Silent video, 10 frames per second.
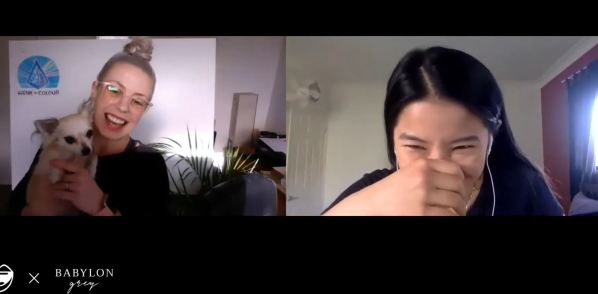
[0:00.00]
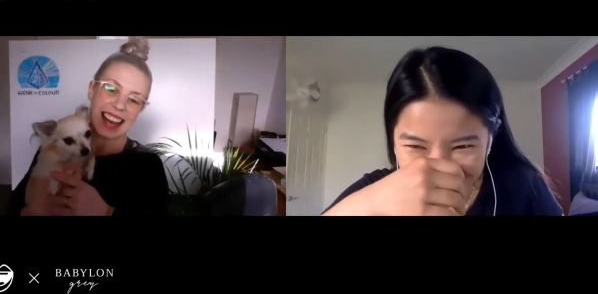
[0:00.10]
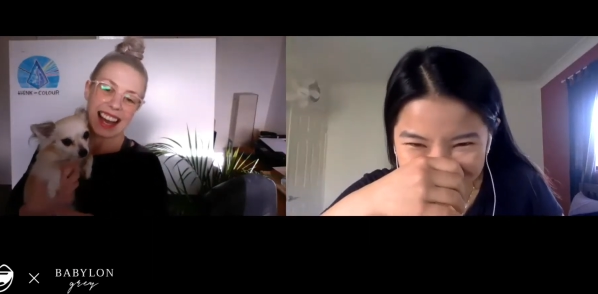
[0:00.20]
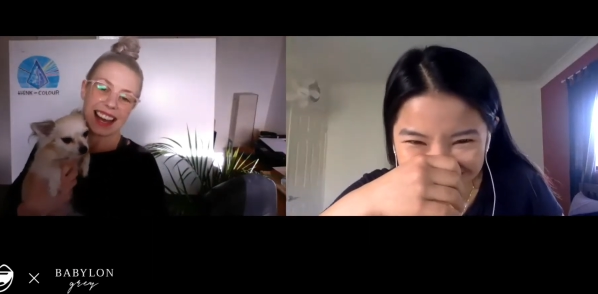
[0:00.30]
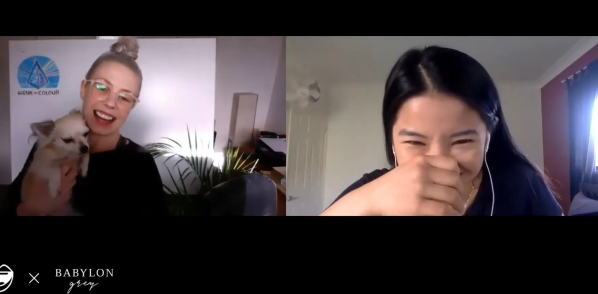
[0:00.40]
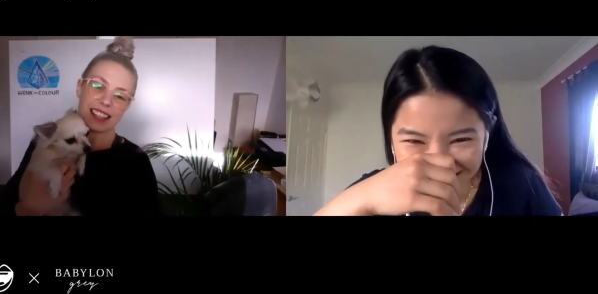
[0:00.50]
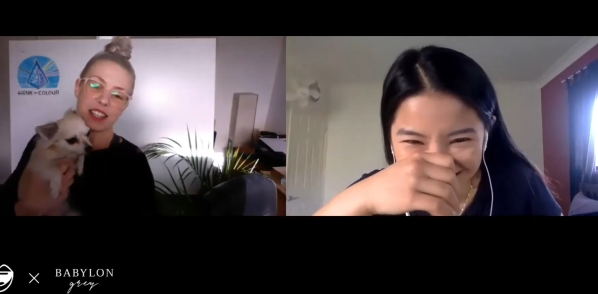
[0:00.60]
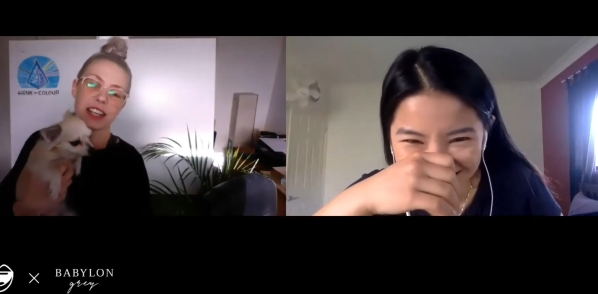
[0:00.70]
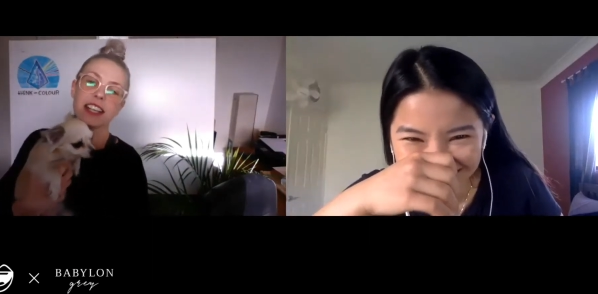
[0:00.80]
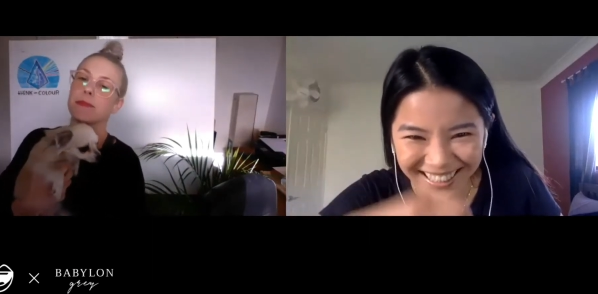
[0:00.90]
Speaker 1: and
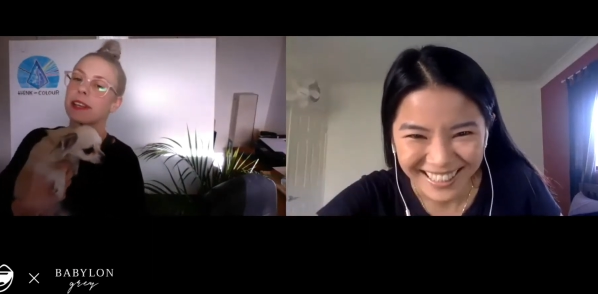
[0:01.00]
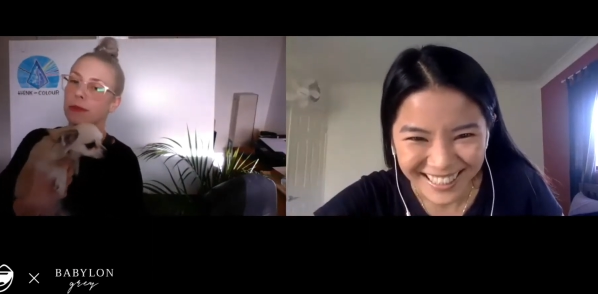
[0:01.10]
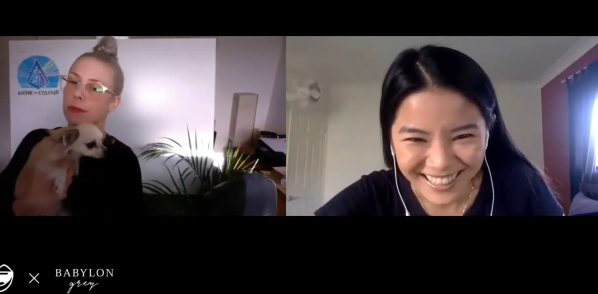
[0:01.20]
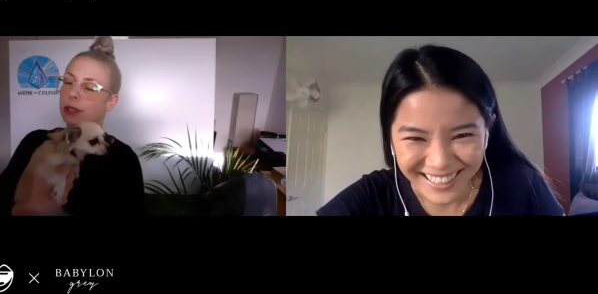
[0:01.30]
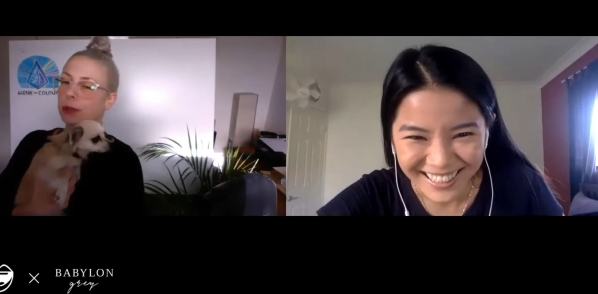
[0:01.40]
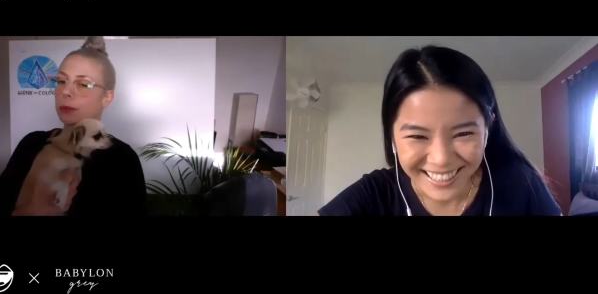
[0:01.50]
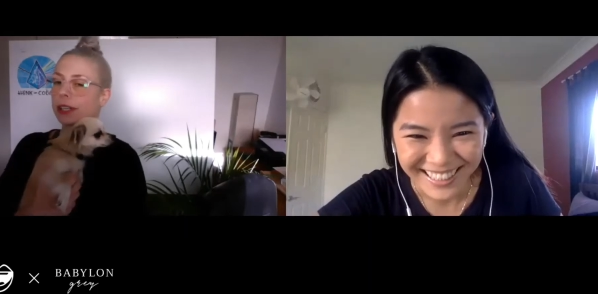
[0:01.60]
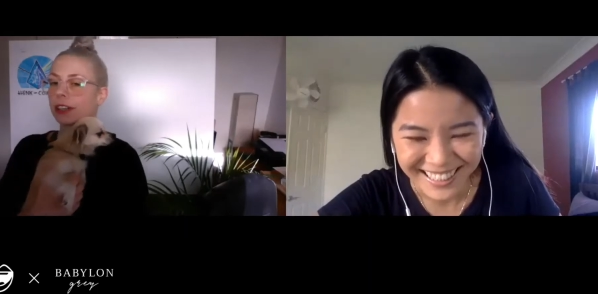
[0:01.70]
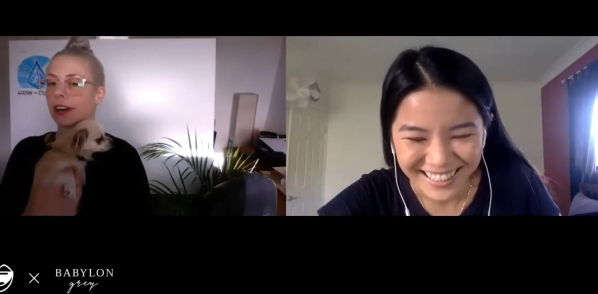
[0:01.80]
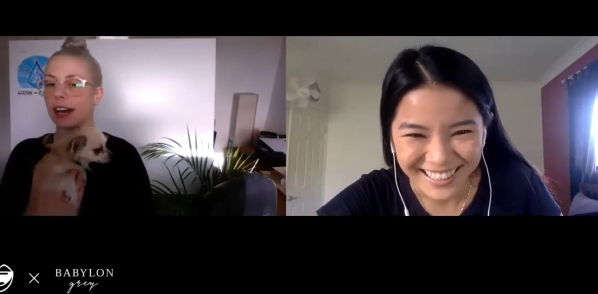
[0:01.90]
she's been the real winner
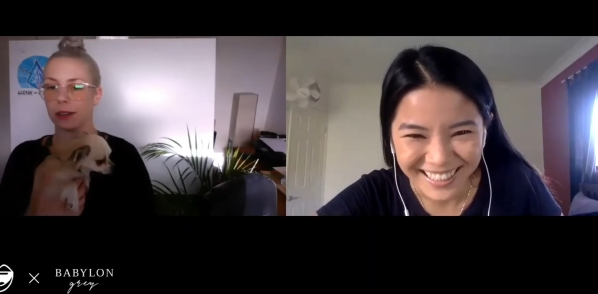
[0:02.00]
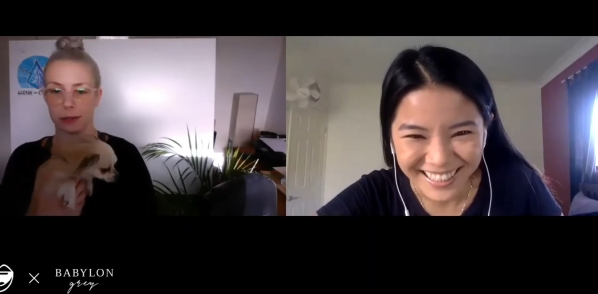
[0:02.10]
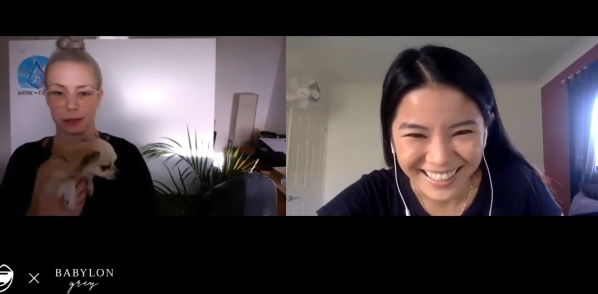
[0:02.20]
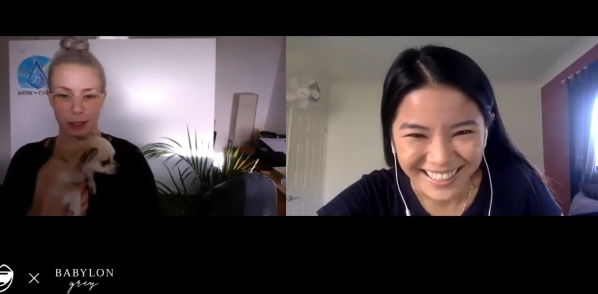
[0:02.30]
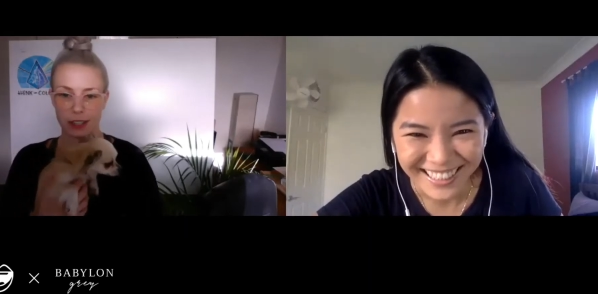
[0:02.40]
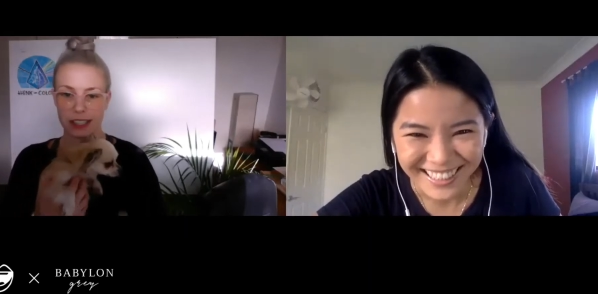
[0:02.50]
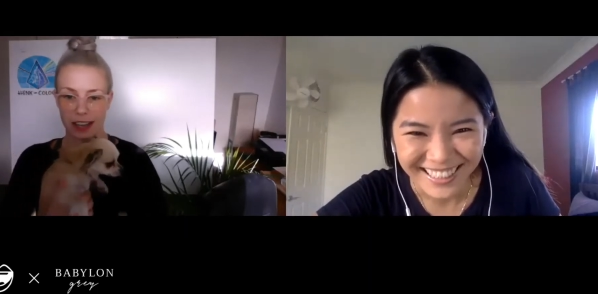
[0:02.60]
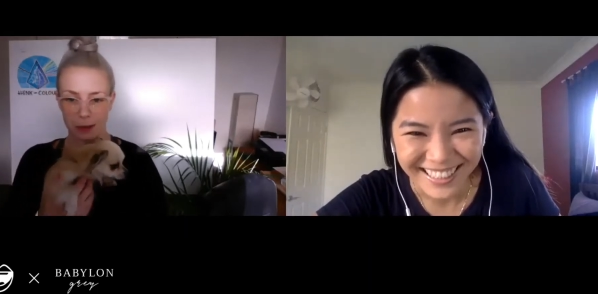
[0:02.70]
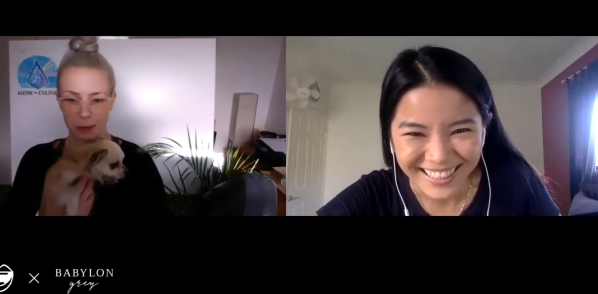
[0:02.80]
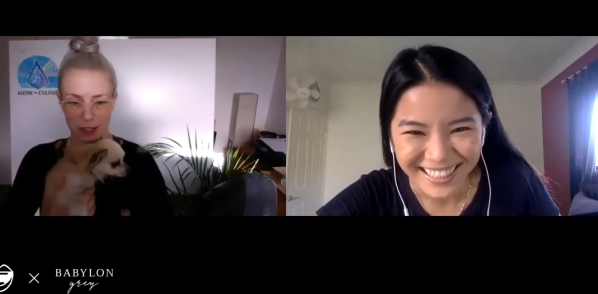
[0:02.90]
out of
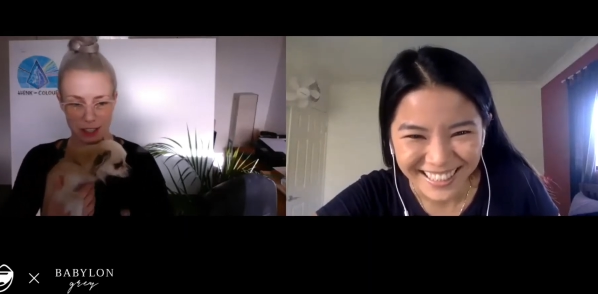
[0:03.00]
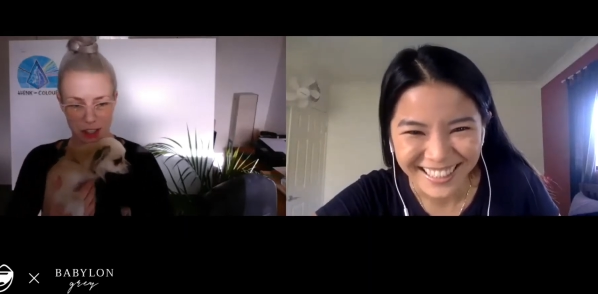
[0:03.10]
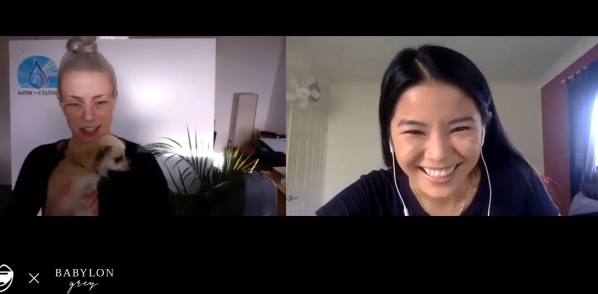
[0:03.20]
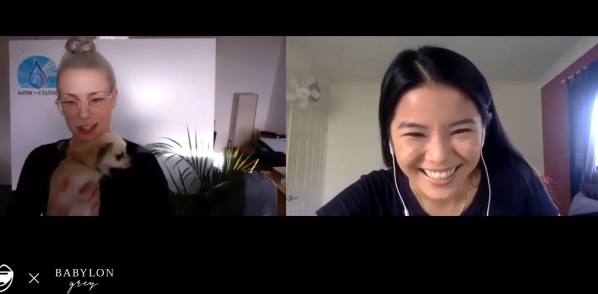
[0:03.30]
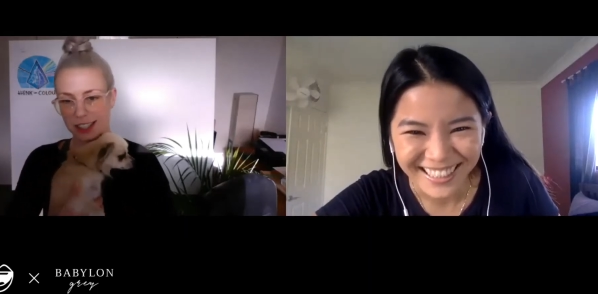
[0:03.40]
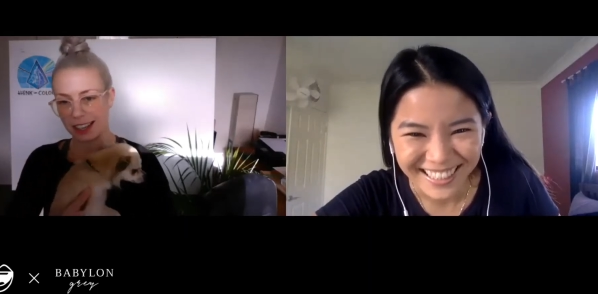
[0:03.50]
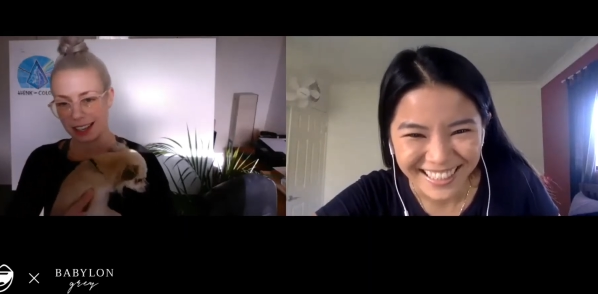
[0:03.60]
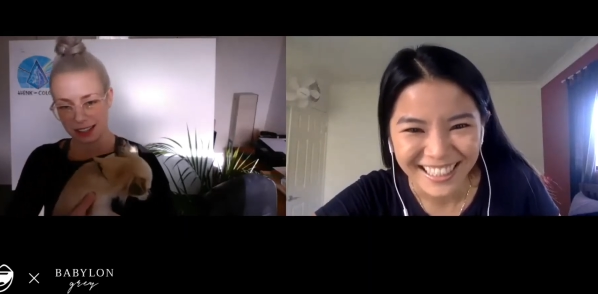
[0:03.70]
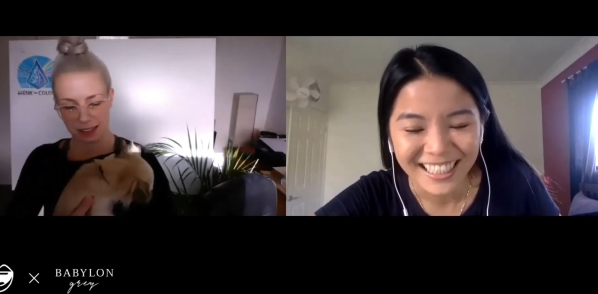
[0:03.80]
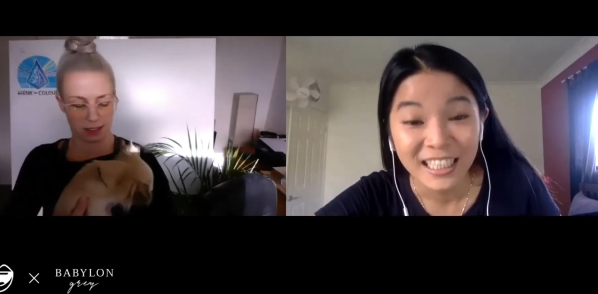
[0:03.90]
lockdown because she just
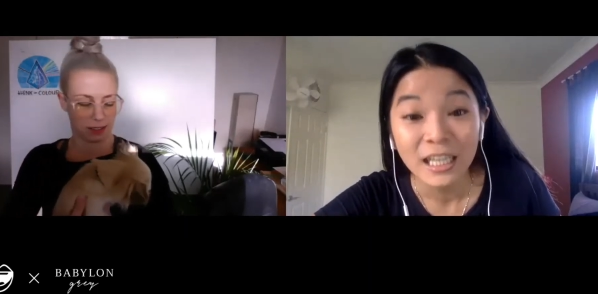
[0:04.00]
gets